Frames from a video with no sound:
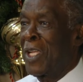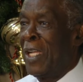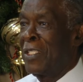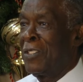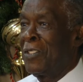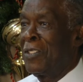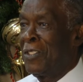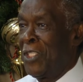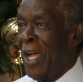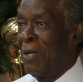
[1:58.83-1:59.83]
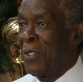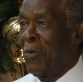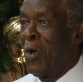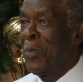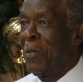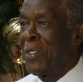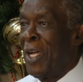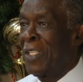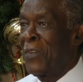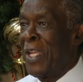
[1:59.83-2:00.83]
kind of jobs. They were opening up
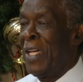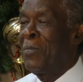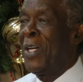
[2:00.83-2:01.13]
jobs for that,